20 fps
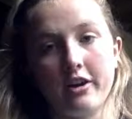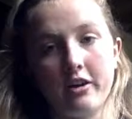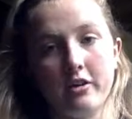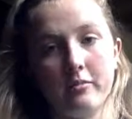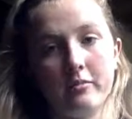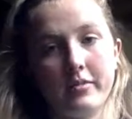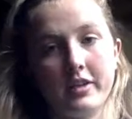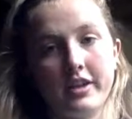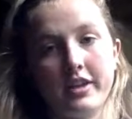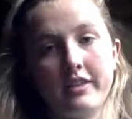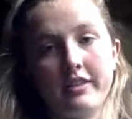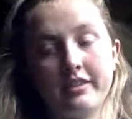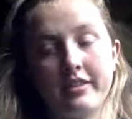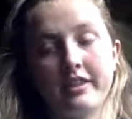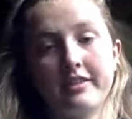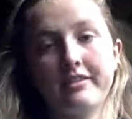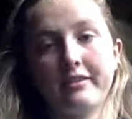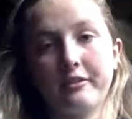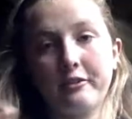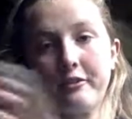comb.
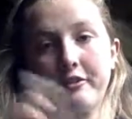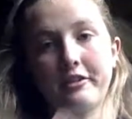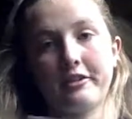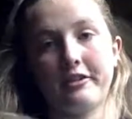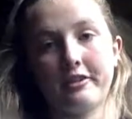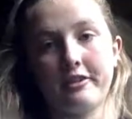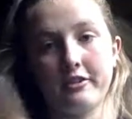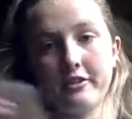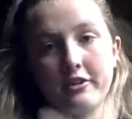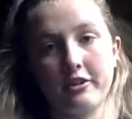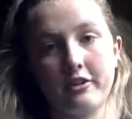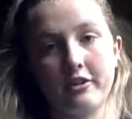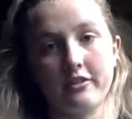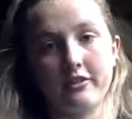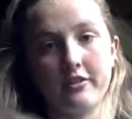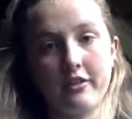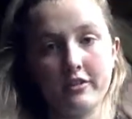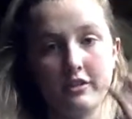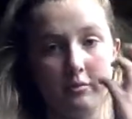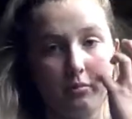This loosens the dirt
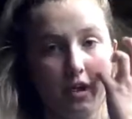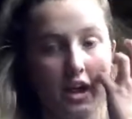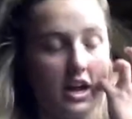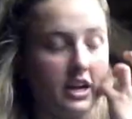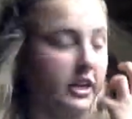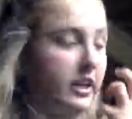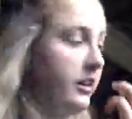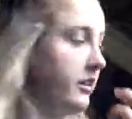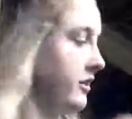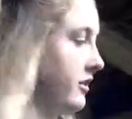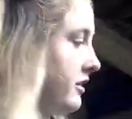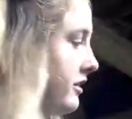from the body.